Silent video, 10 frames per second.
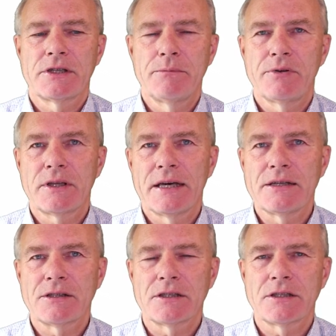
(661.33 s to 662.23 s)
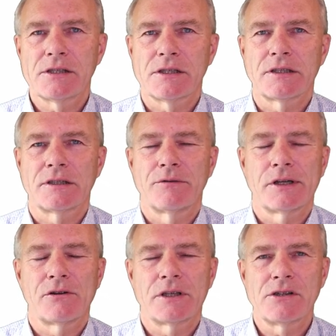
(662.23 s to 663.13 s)
with simple cases
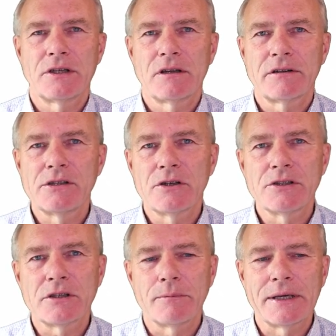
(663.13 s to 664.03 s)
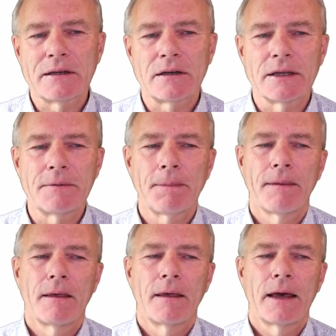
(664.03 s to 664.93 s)
where you can see the results immediately,
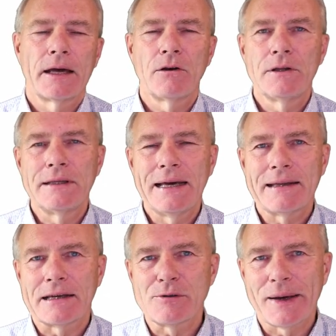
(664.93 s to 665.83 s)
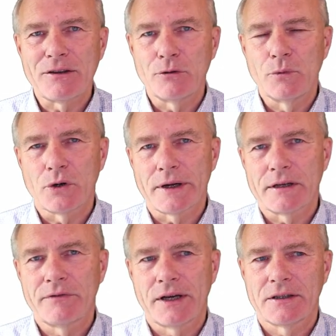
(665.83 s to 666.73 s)
and only then expand to more
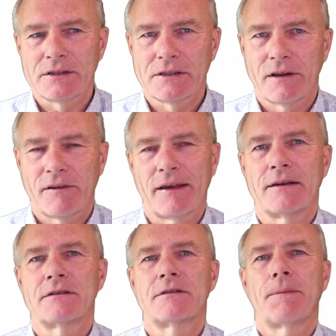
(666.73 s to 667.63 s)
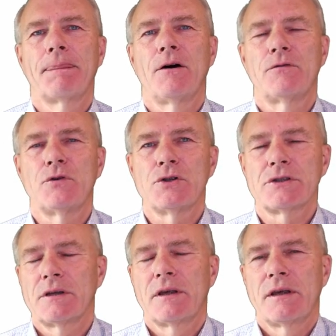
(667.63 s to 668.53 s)
advanced things. Of
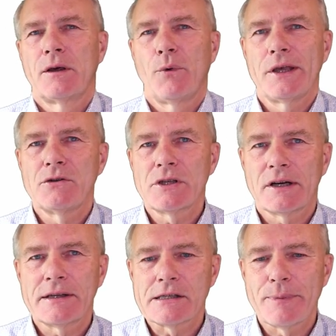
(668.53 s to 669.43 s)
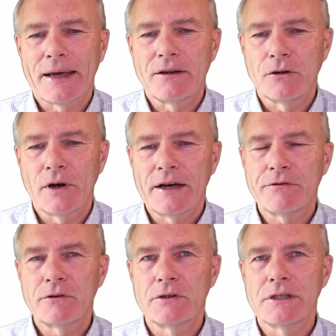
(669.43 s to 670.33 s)
course, when you start expanding, you
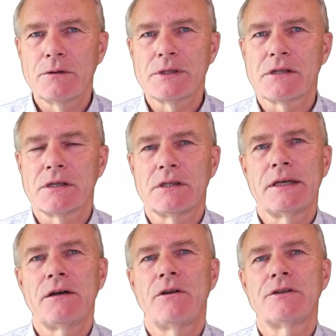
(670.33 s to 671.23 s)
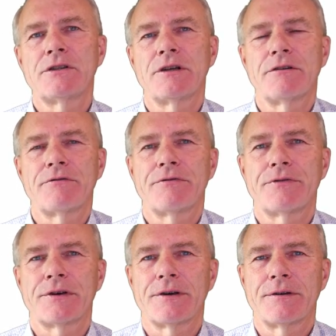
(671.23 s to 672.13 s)
have to deal with the legal stuff,